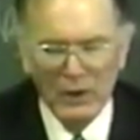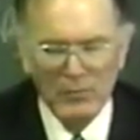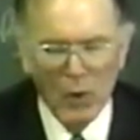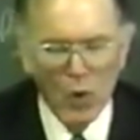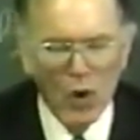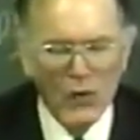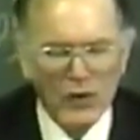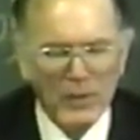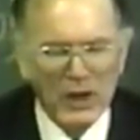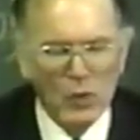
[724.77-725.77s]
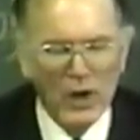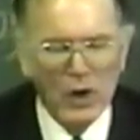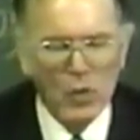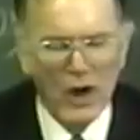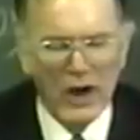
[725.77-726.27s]
Moreover, being well
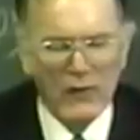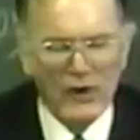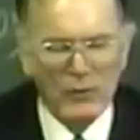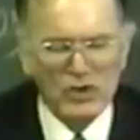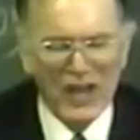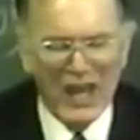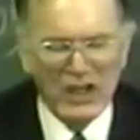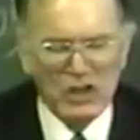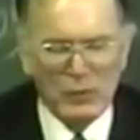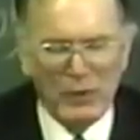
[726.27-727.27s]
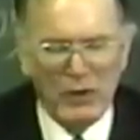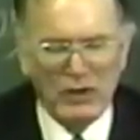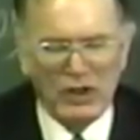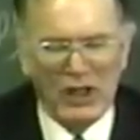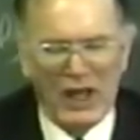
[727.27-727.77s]
aware from sad experience
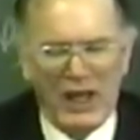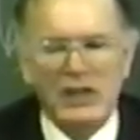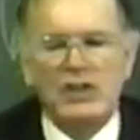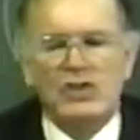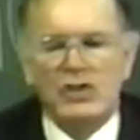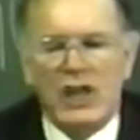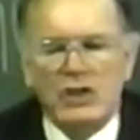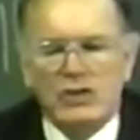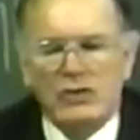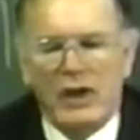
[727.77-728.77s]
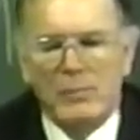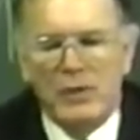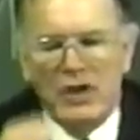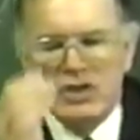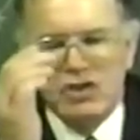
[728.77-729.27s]
of the heinous nature and
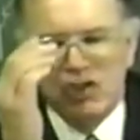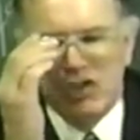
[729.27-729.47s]
pernicious